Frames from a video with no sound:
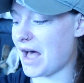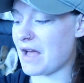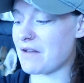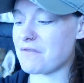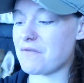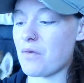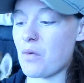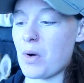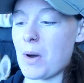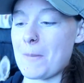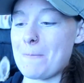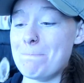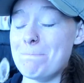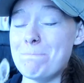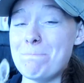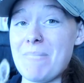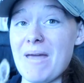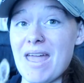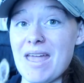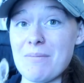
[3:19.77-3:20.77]
got for
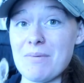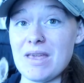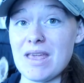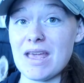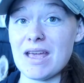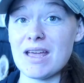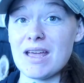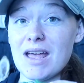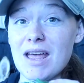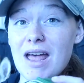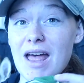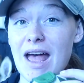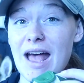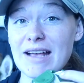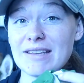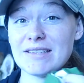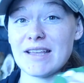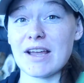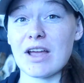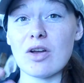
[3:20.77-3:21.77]
baby
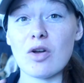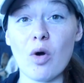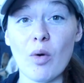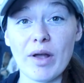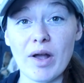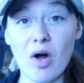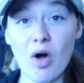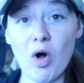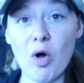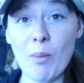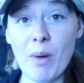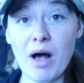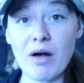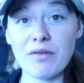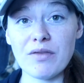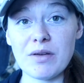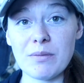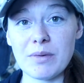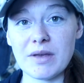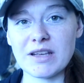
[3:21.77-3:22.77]
as like a going home
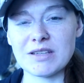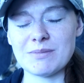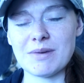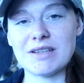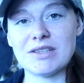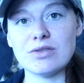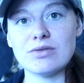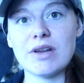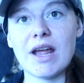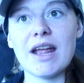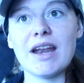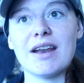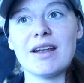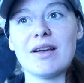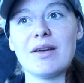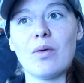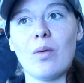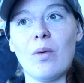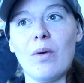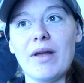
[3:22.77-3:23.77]
outfit because my due date
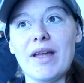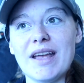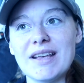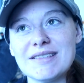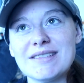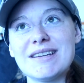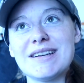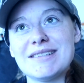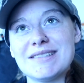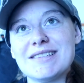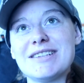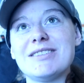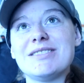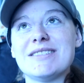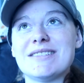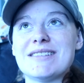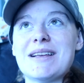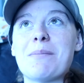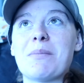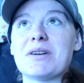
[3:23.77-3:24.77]
isn't until
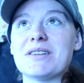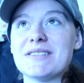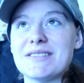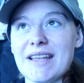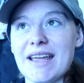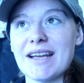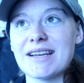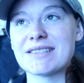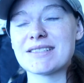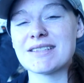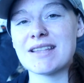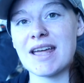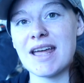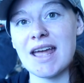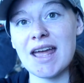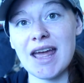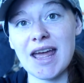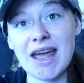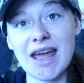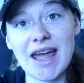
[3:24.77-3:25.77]
december 6th
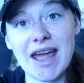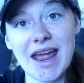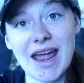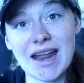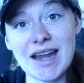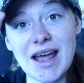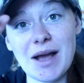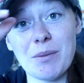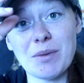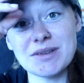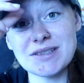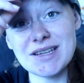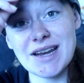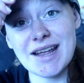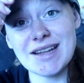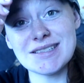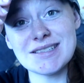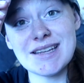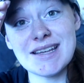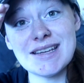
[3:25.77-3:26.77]
and i wasn't
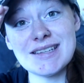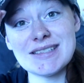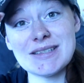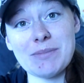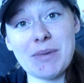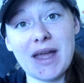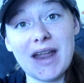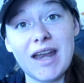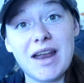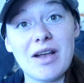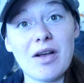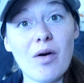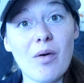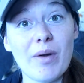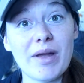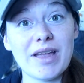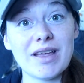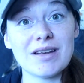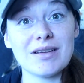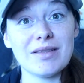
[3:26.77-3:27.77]
anticipating
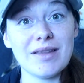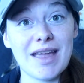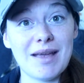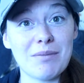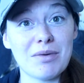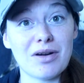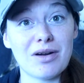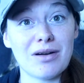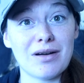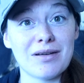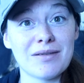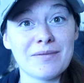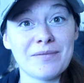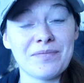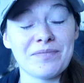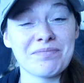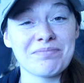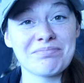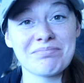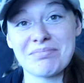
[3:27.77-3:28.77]
going into labor
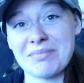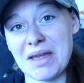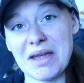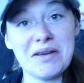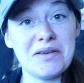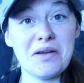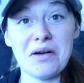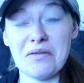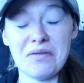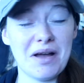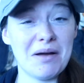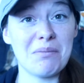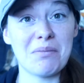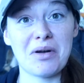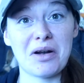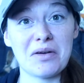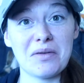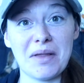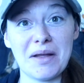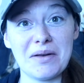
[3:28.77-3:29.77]
in
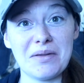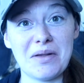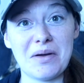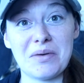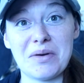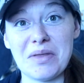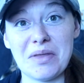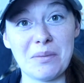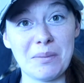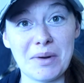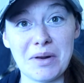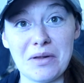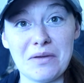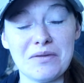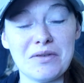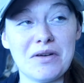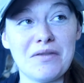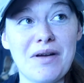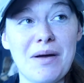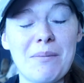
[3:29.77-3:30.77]
november let alone in the middle
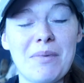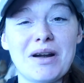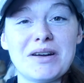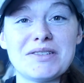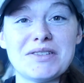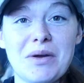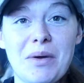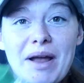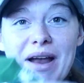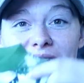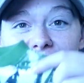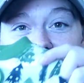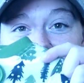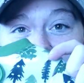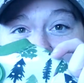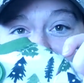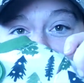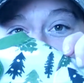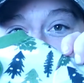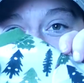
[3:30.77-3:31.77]
of november so i got a